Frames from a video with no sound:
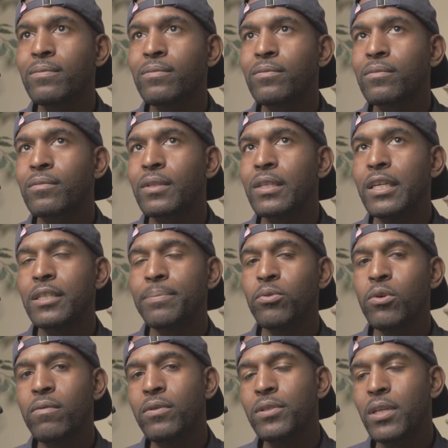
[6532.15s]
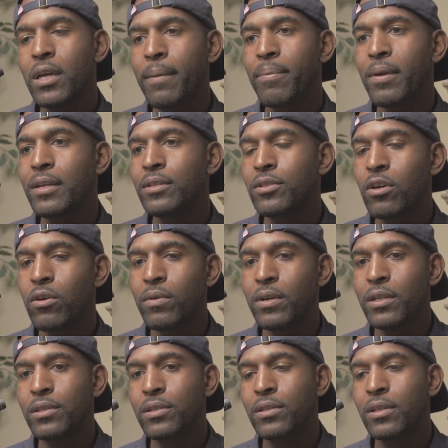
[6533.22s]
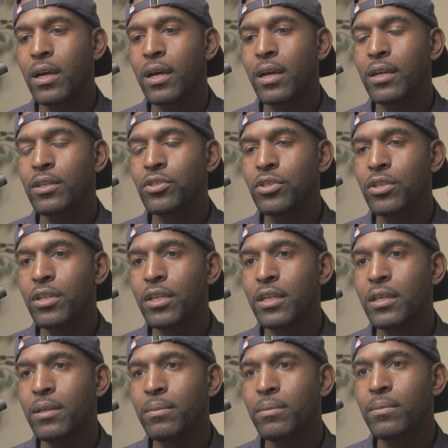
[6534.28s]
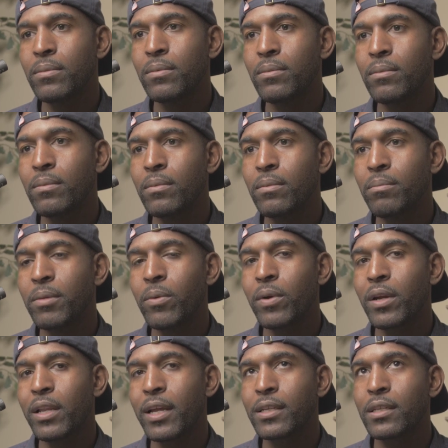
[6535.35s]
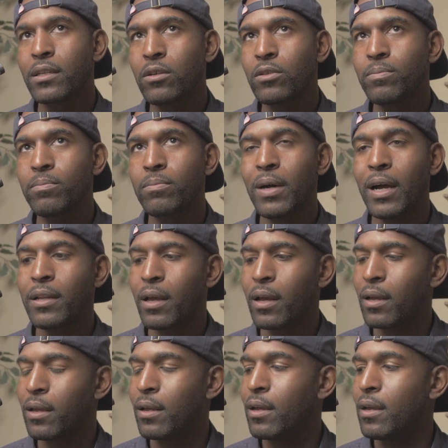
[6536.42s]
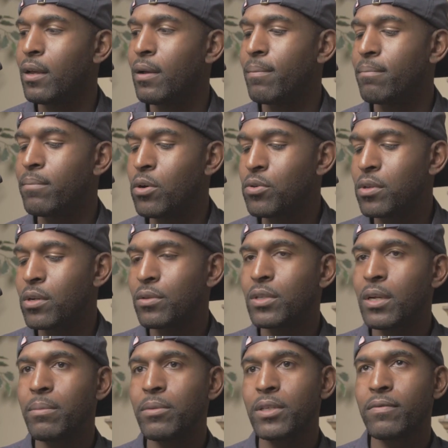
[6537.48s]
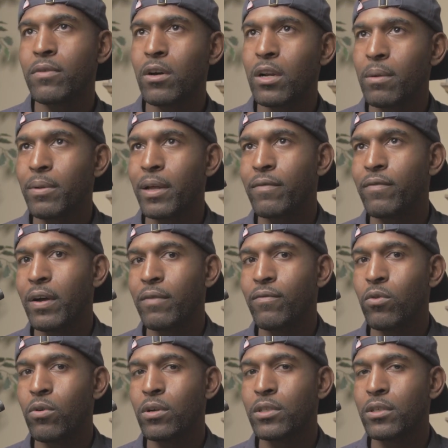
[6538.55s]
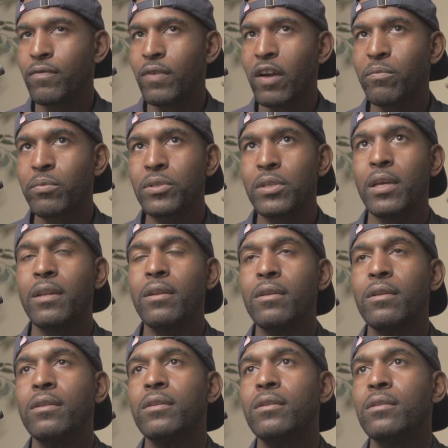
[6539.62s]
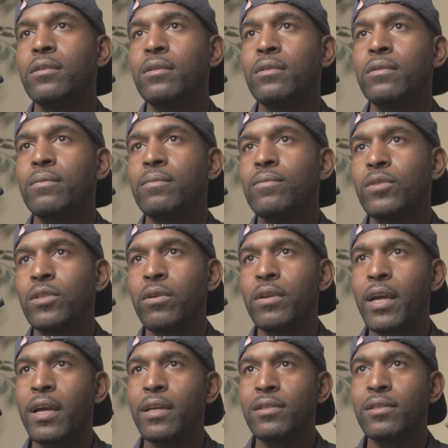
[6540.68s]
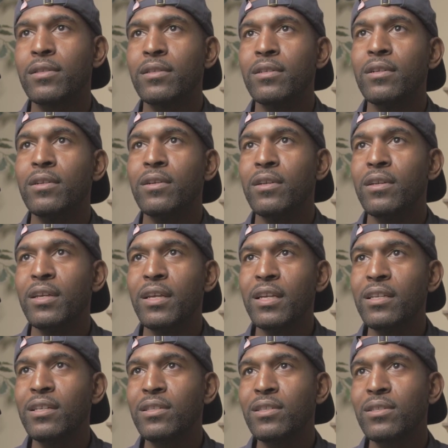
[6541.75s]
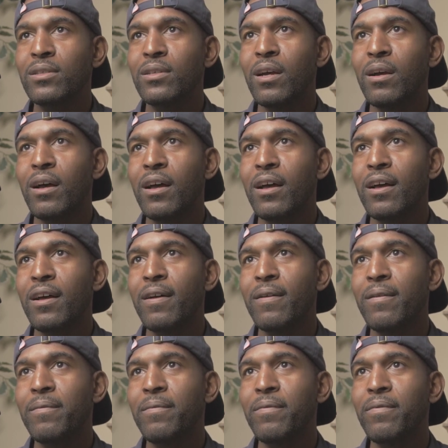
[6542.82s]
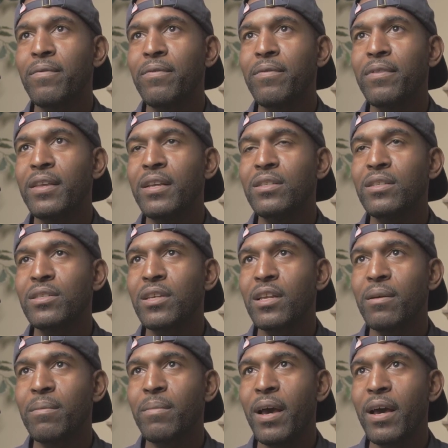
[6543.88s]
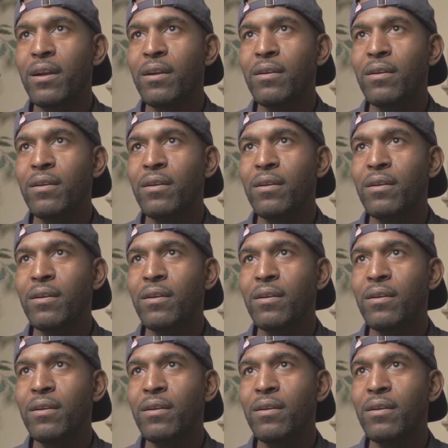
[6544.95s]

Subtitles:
His approval's up, and so is should he be reelected. Both of those numbers have gone up like 4 to 5%. So yes, is this gonna matter?